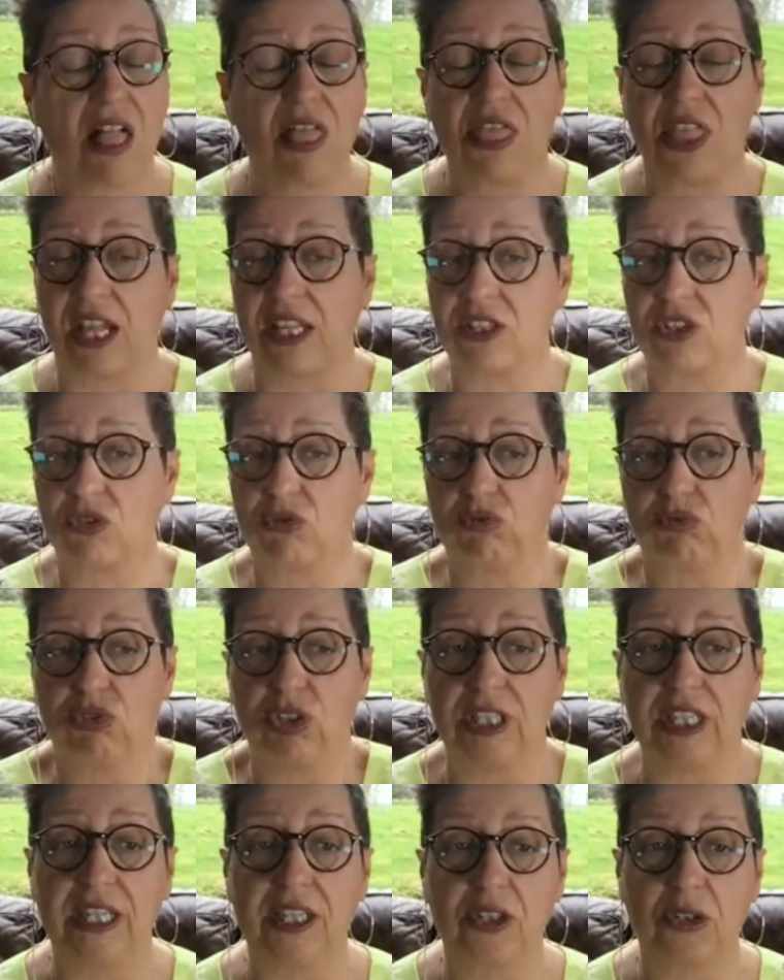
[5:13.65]
That's
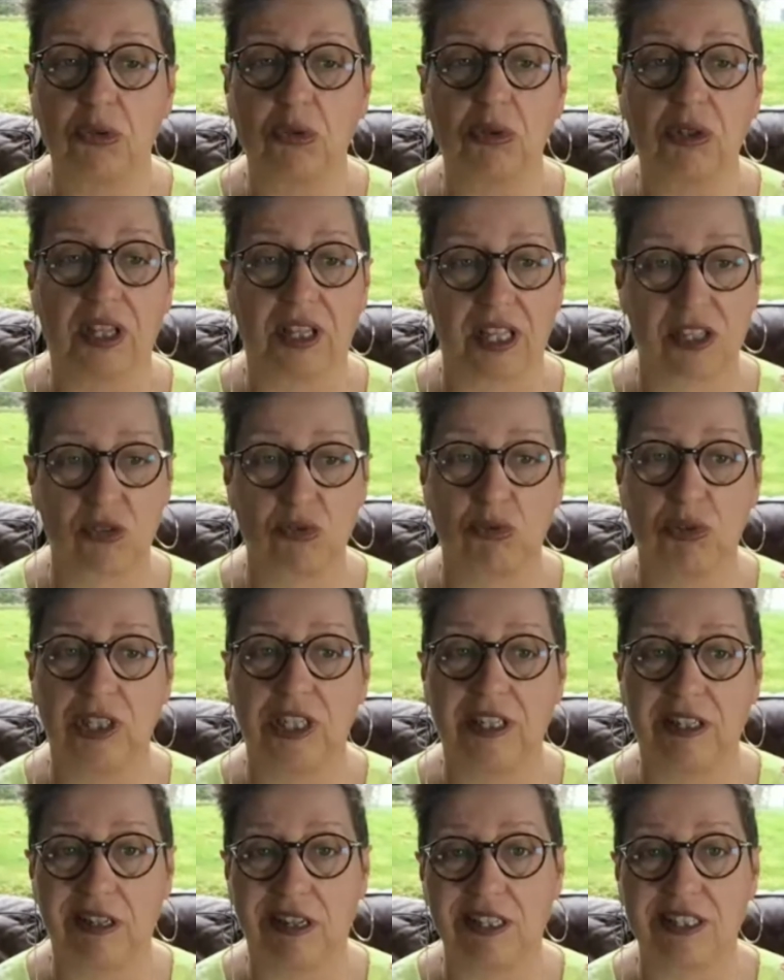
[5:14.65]
really cool and that's
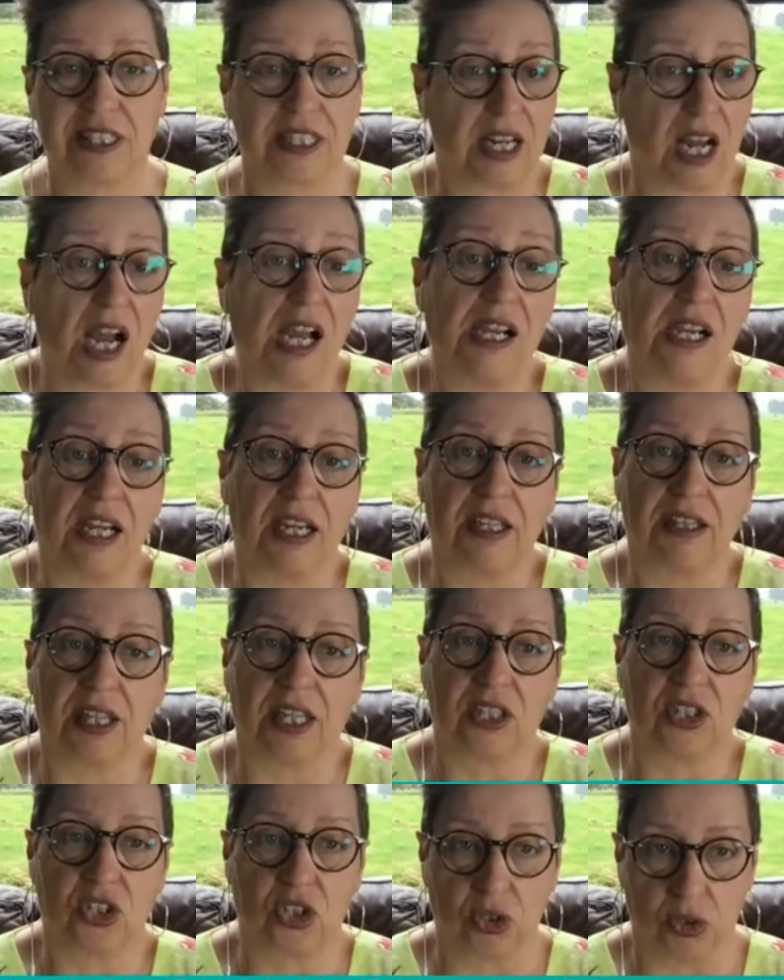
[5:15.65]
really nice. And I like
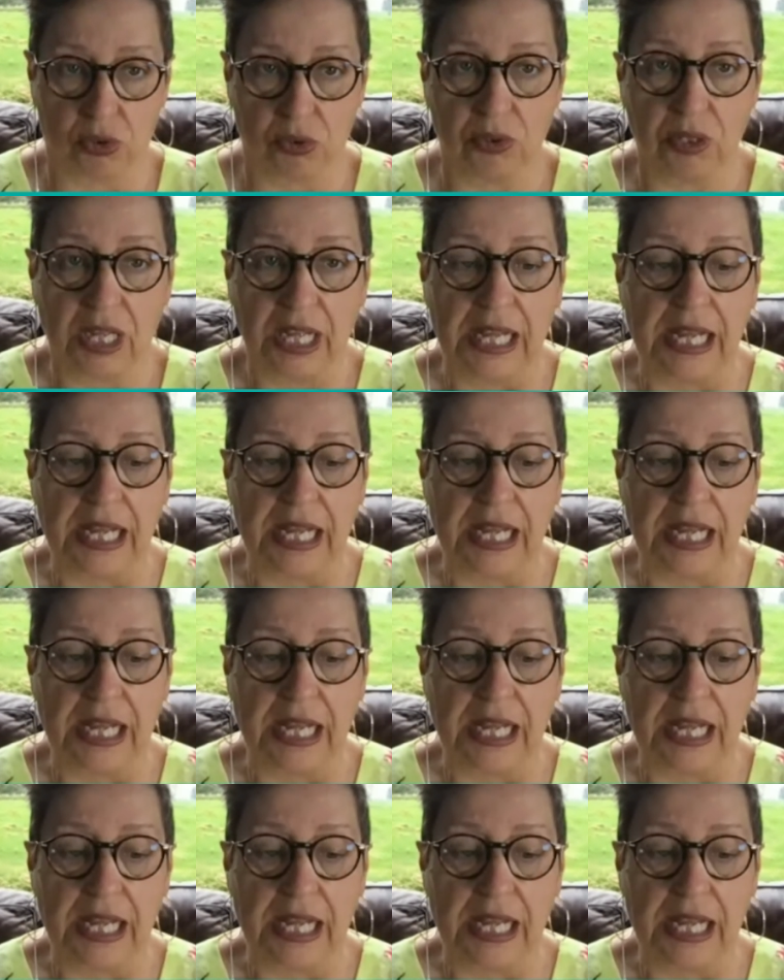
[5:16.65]
that too.